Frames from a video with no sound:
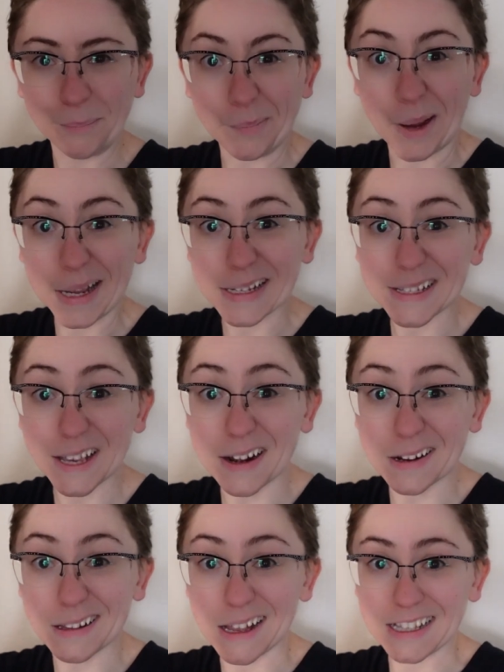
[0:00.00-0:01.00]
My
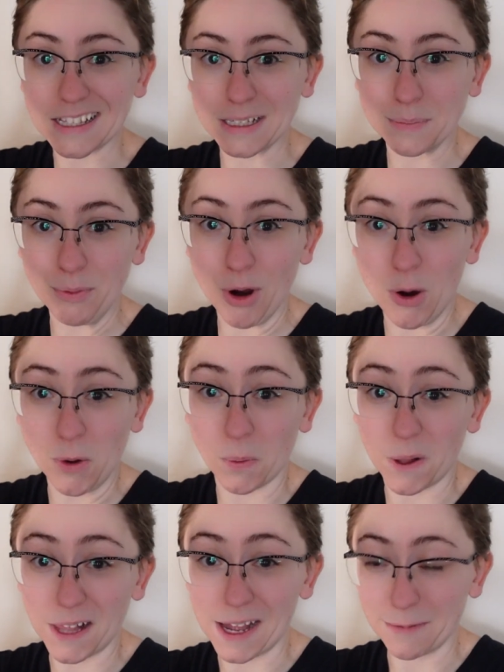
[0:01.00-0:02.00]
sunglasses broke
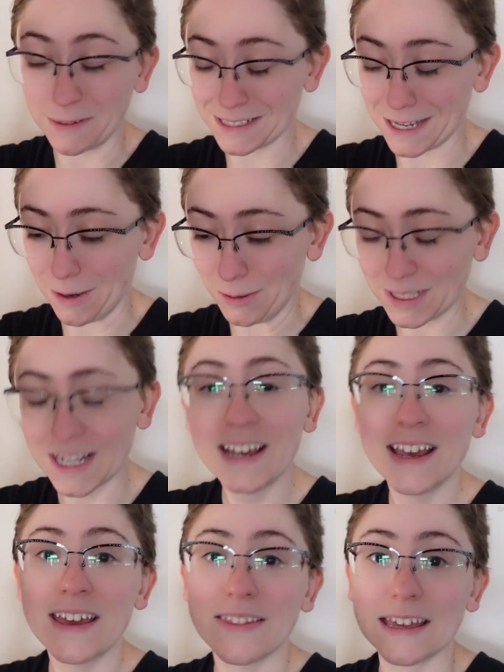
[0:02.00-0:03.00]
while I was out.
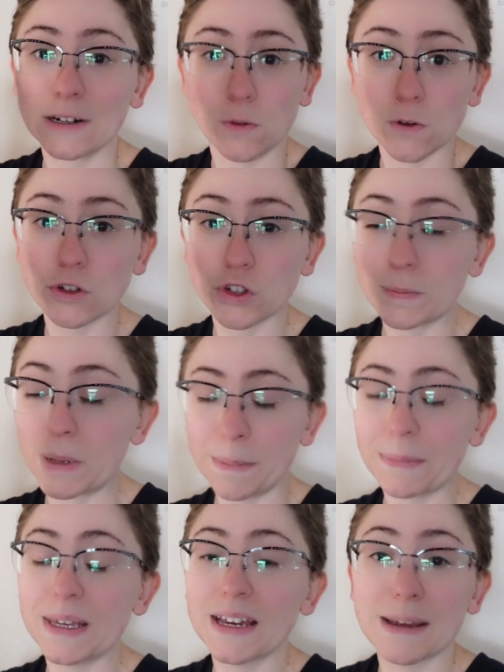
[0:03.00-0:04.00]
That orange
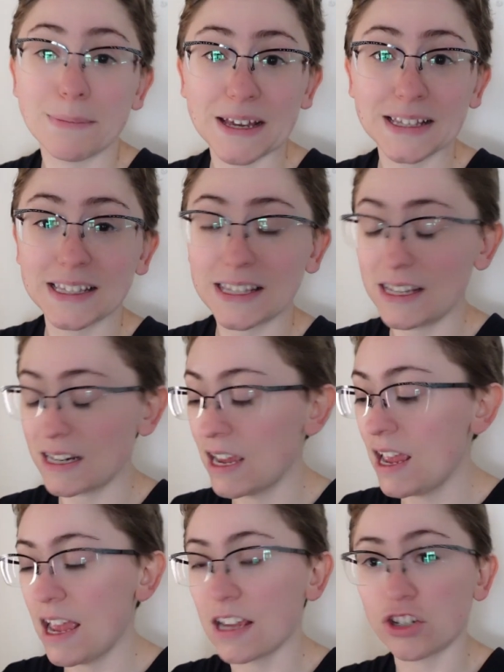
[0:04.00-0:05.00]
puppy I pet sit
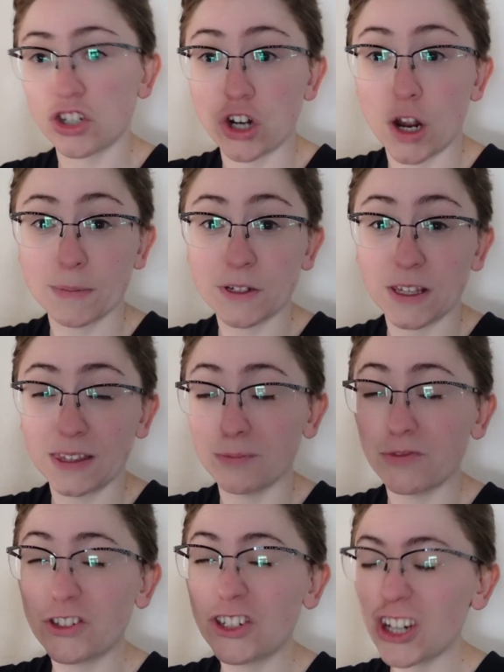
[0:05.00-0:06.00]
has chomped on
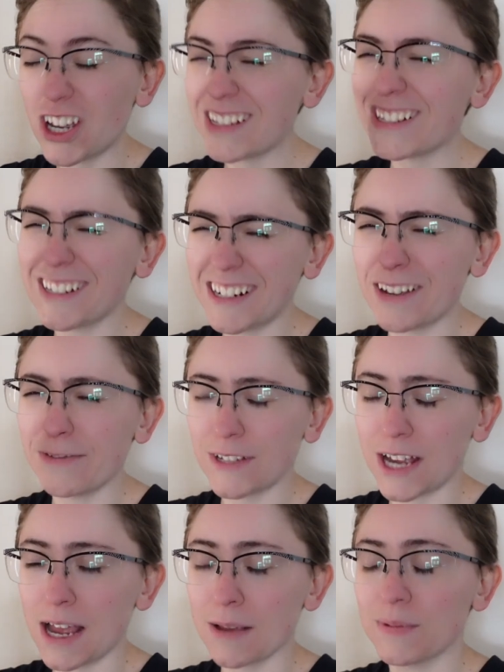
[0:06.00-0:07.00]
them just enough
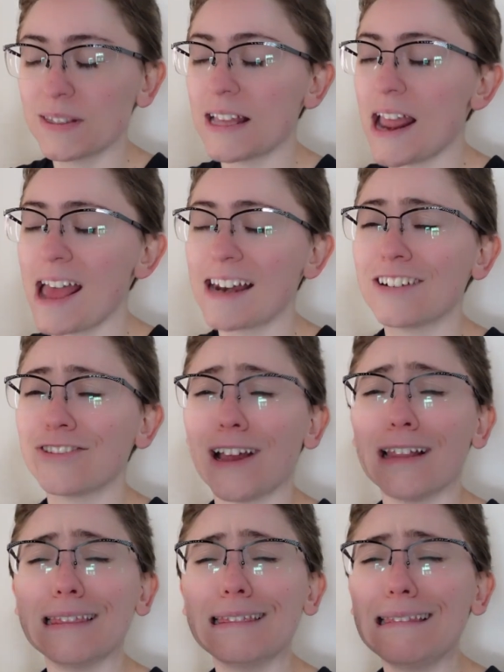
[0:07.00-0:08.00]
times that adding
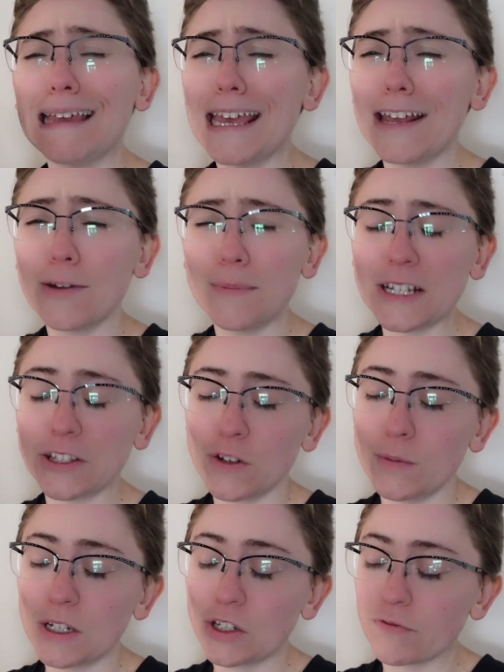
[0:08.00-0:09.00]
a little bit
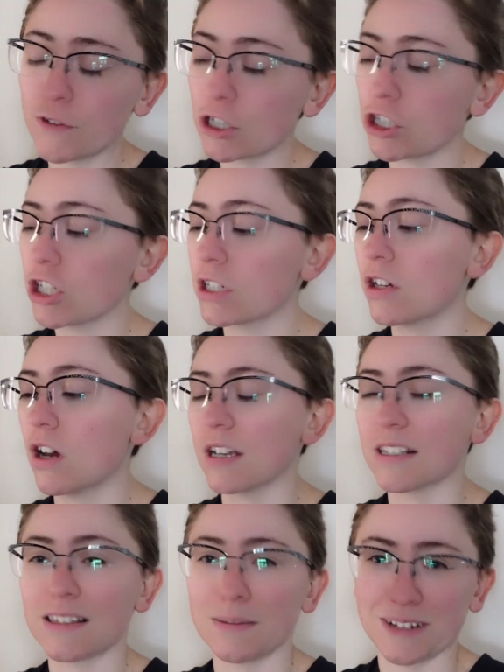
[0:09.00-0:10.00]
too much friction
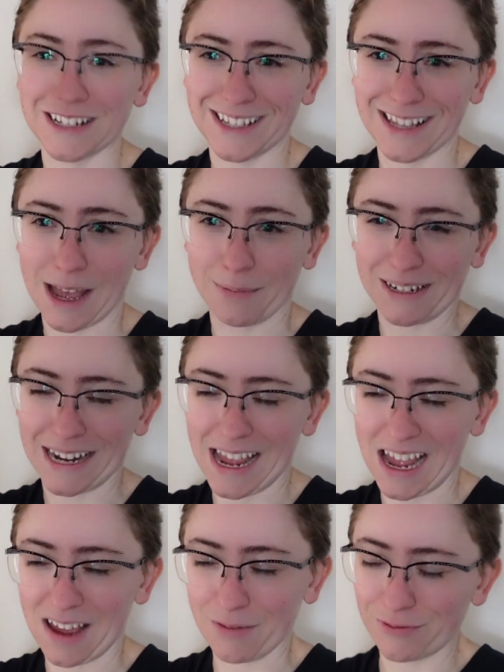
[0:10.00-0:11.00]
caused them to snap in
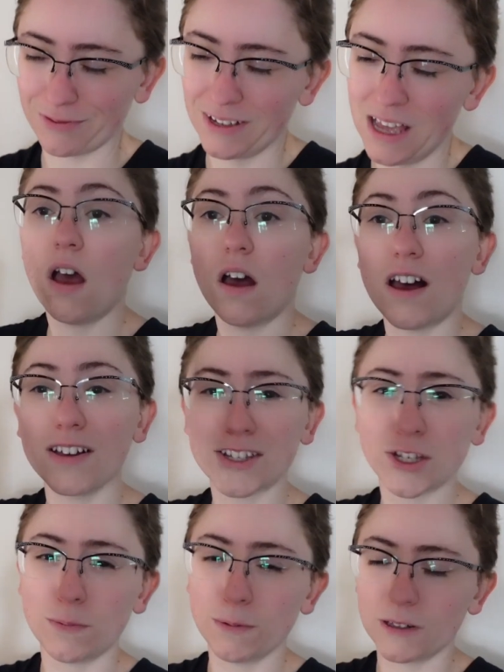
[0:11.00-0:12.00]
half. I'll
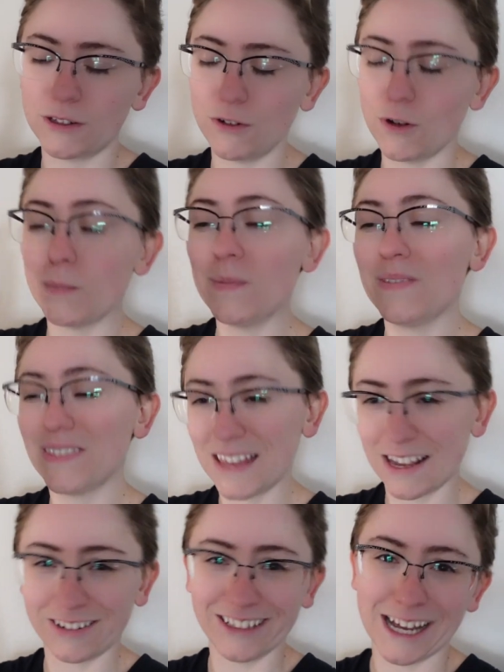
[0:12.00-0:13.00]
super glue them.
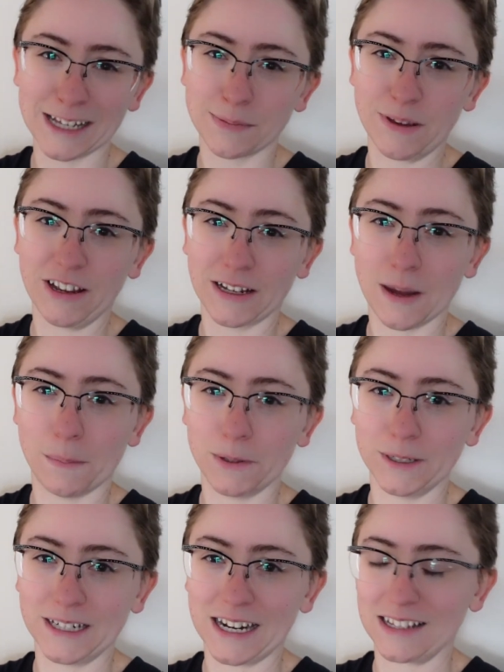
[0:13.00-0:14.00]
That'll last me a
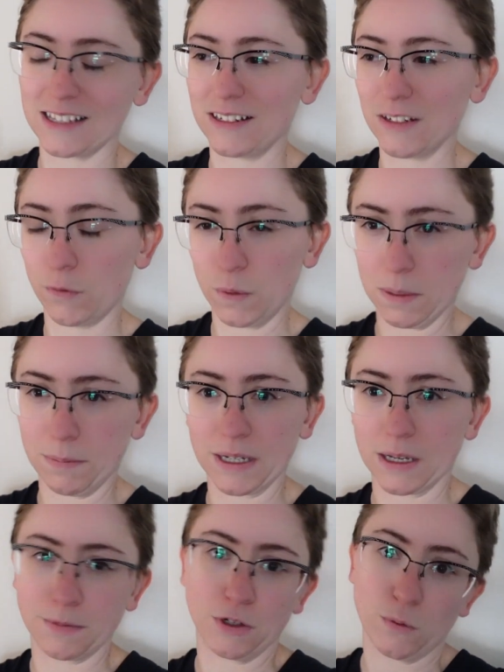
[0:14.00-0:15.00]
couple of days until we can
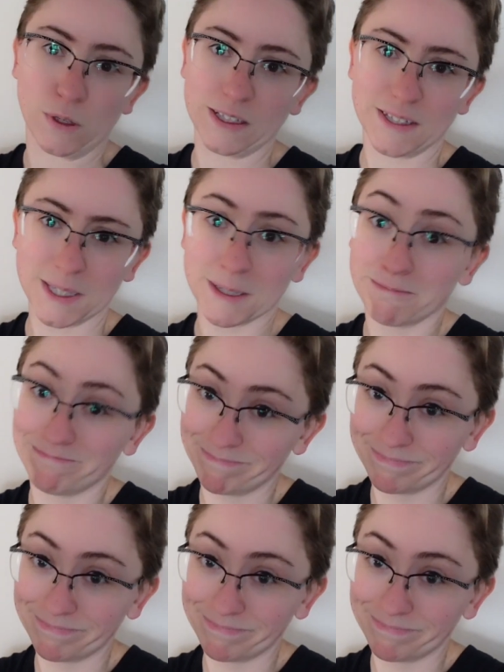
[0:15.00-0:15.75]
pick up new ones.